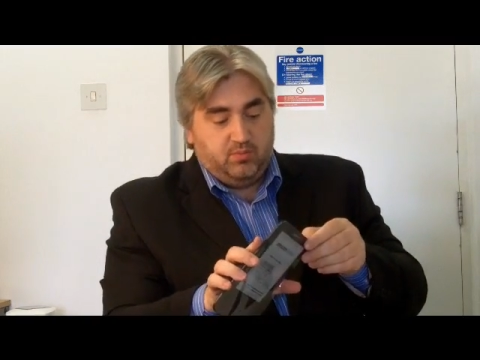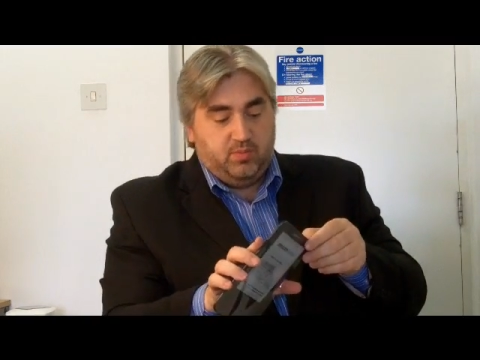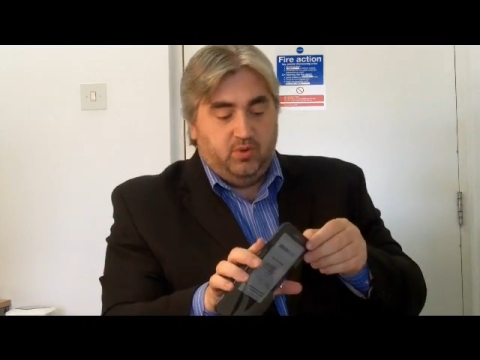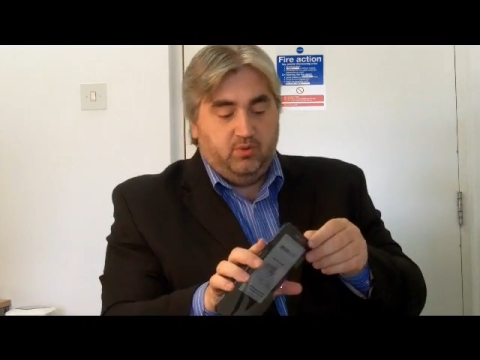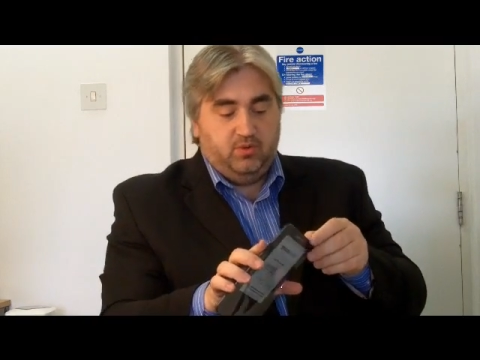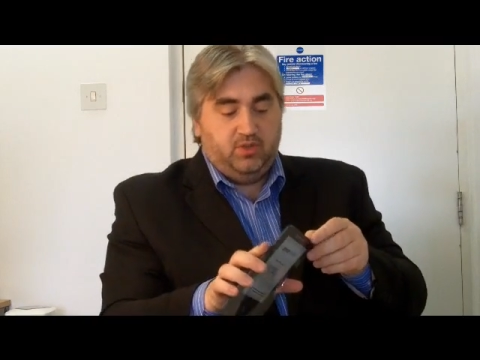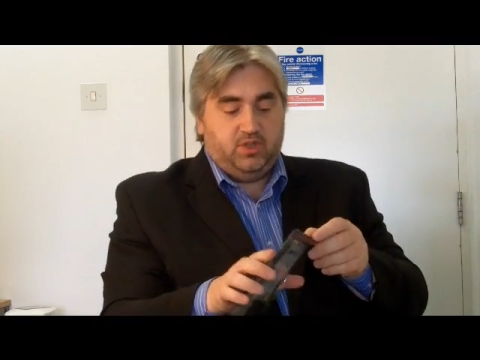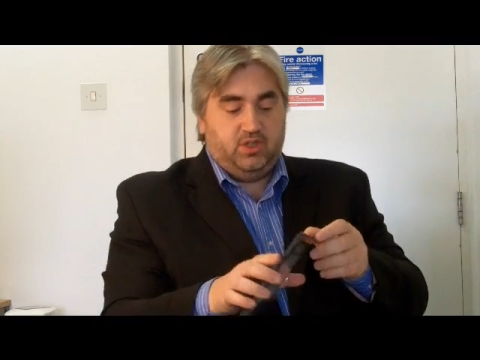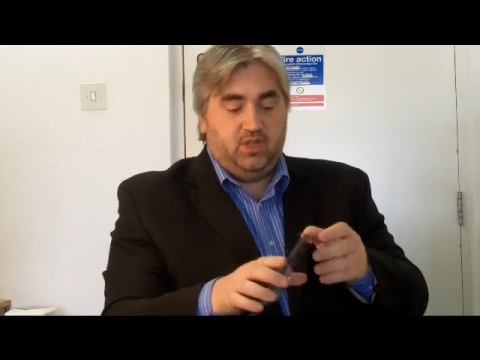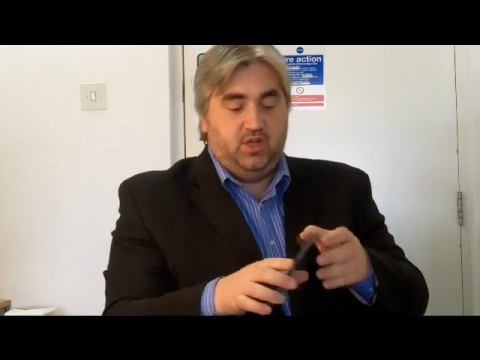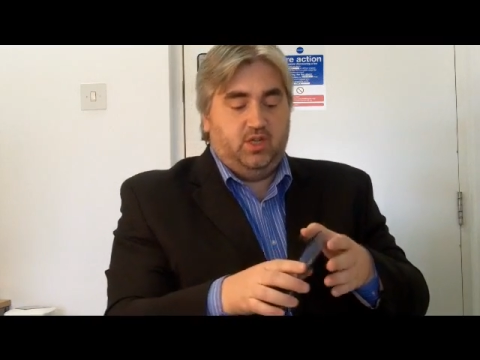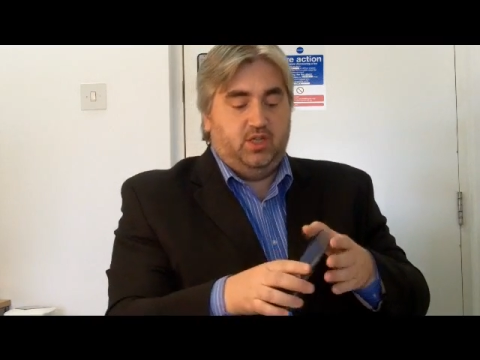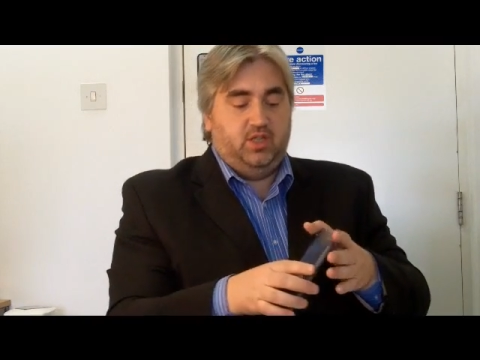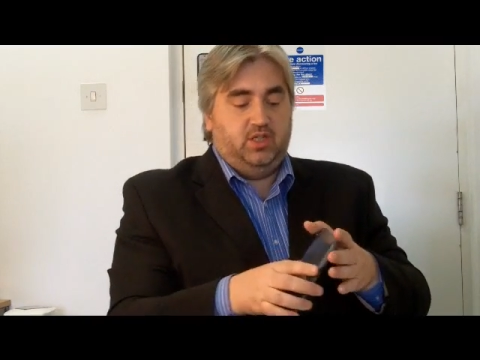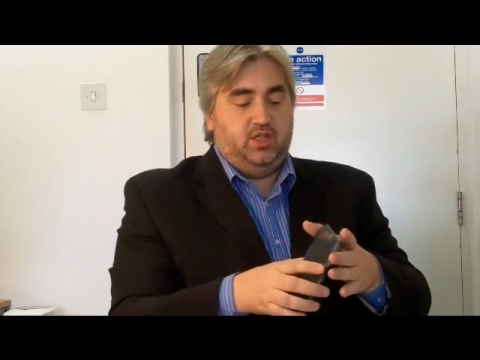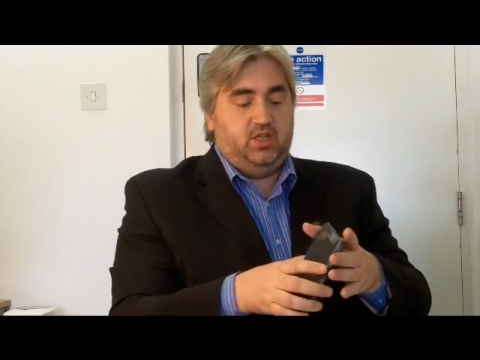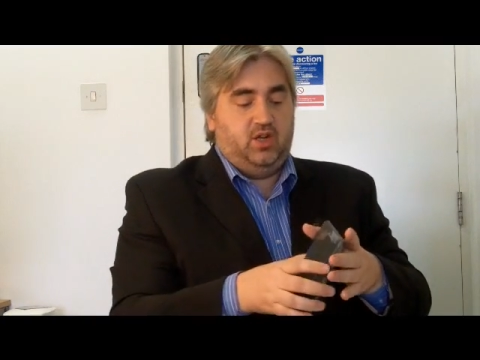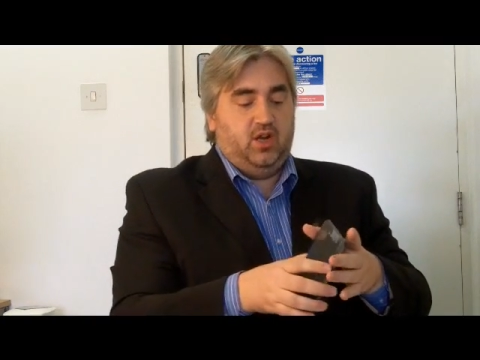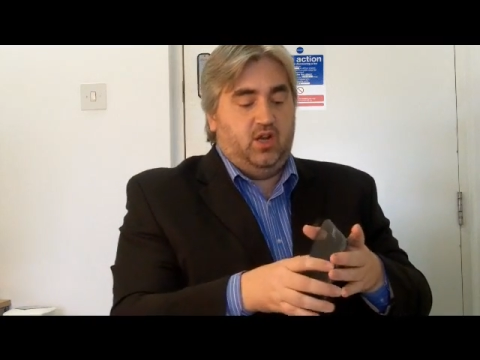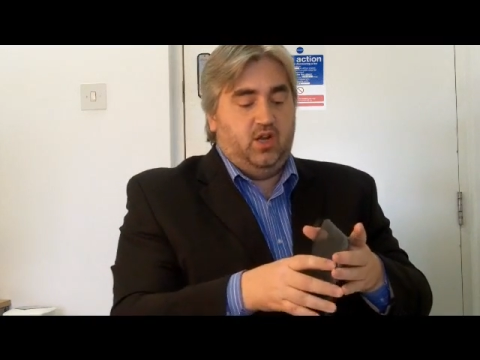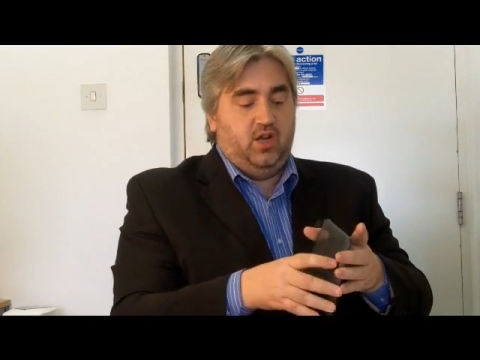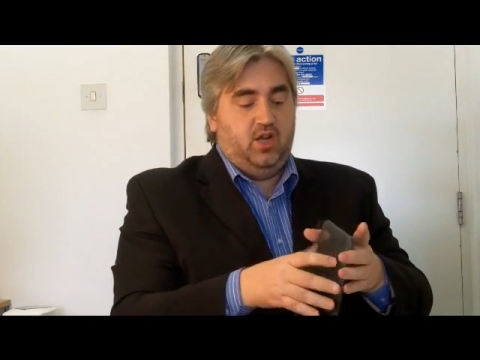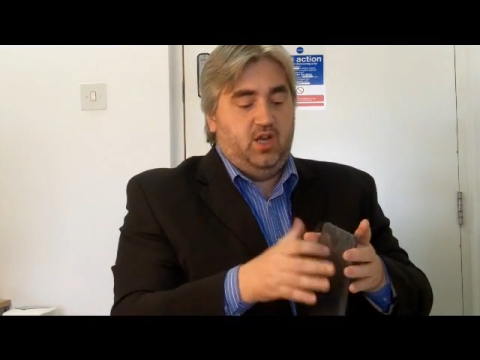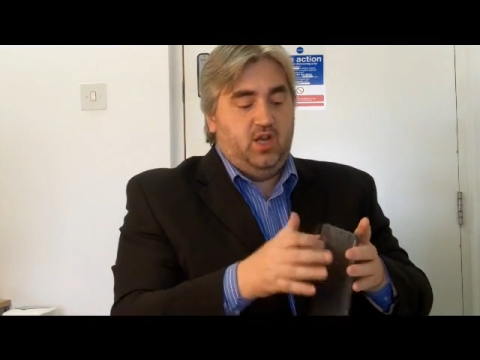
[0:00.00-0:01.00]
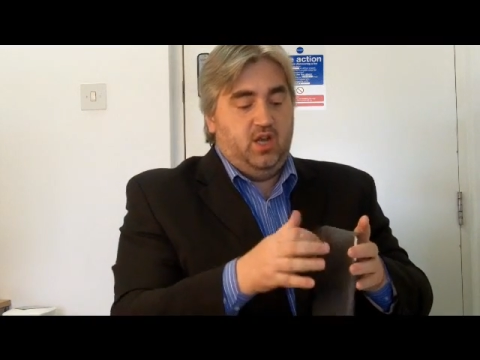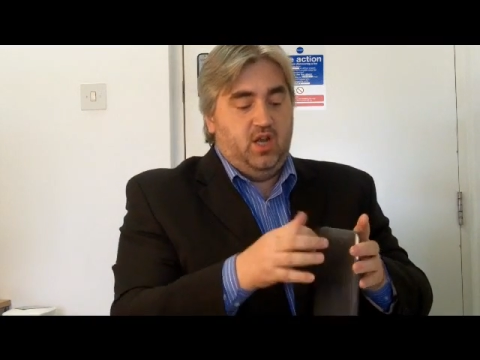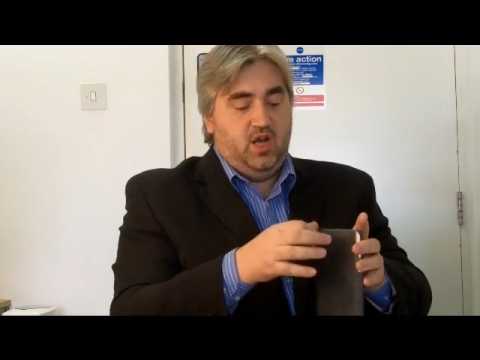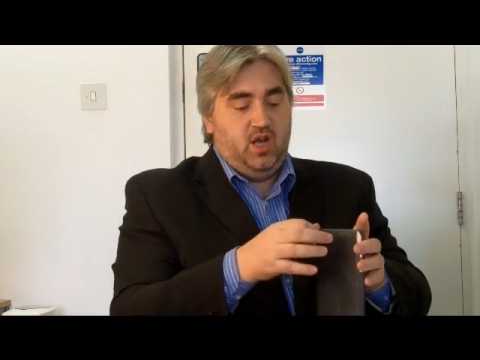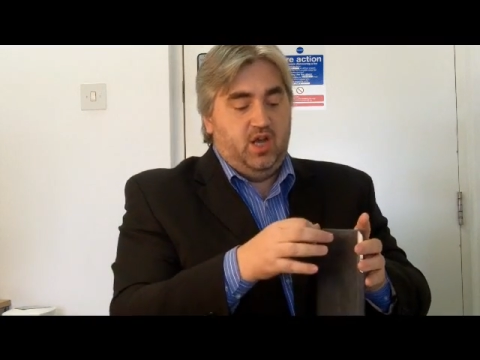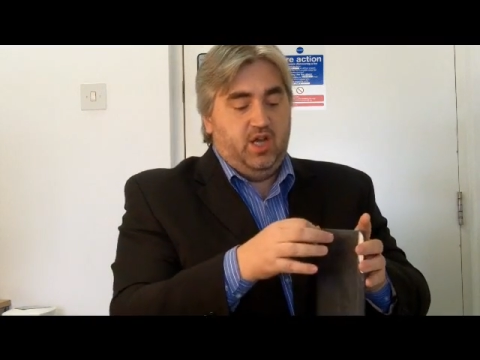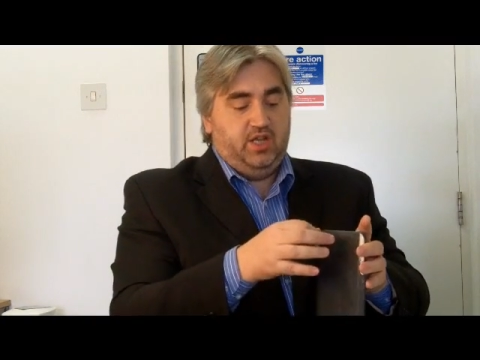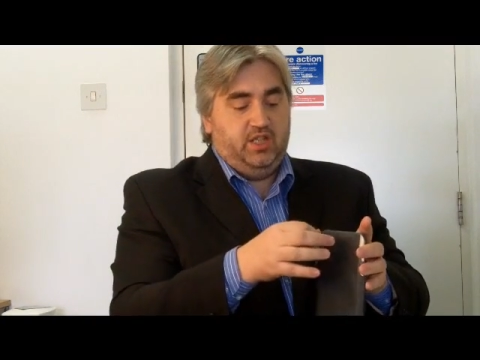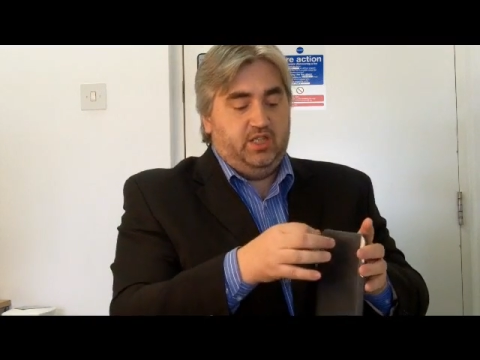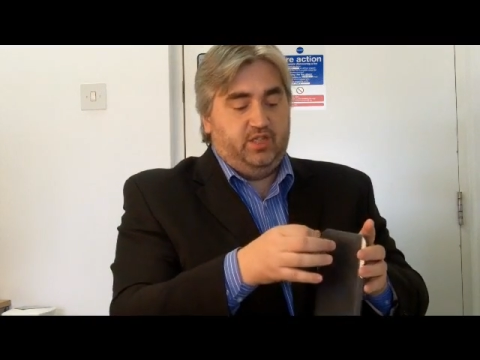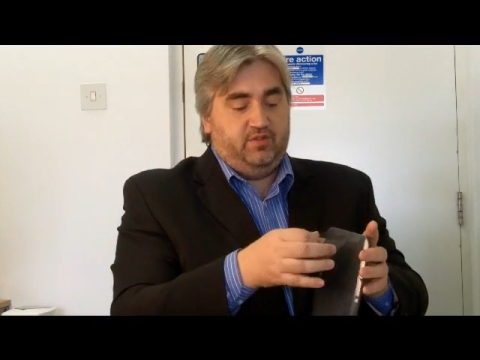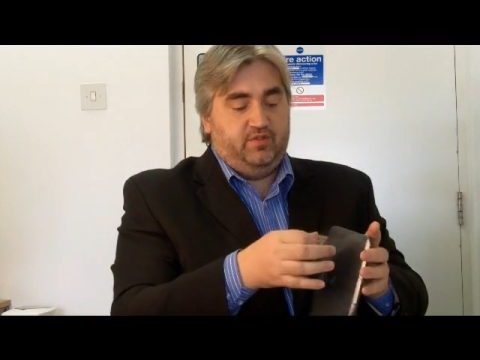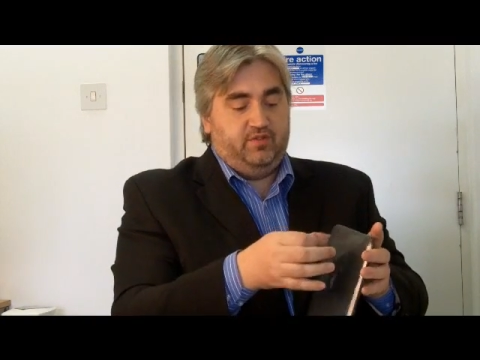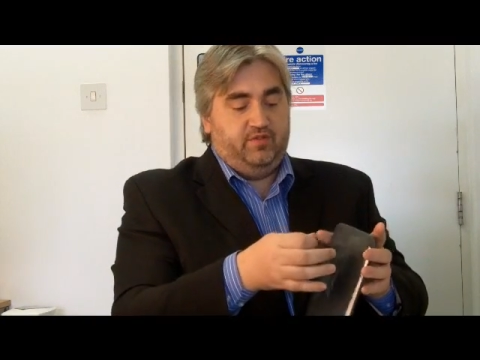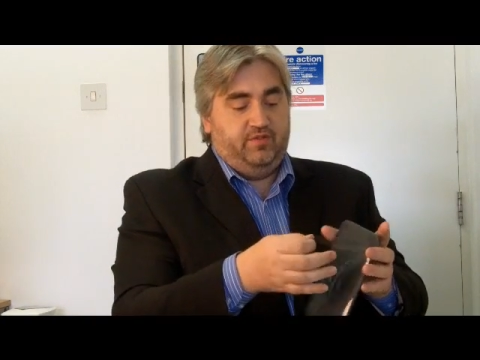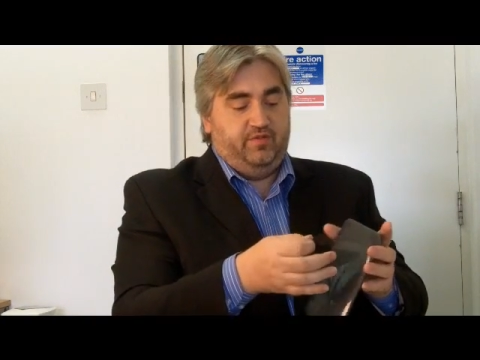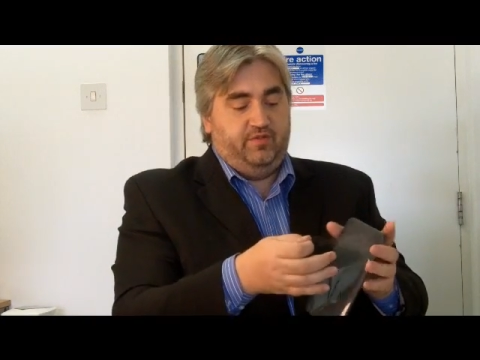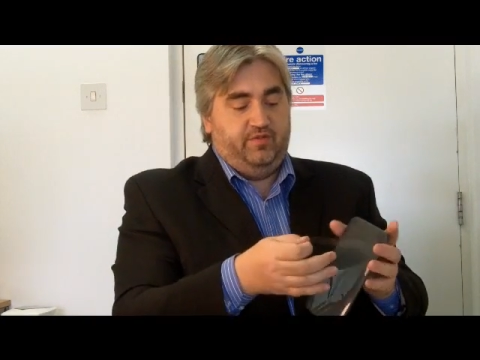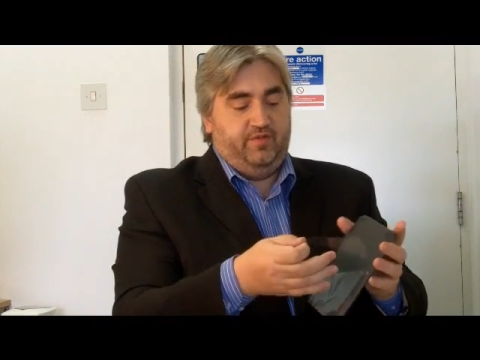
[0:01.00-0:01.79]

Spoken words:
both sides got a nice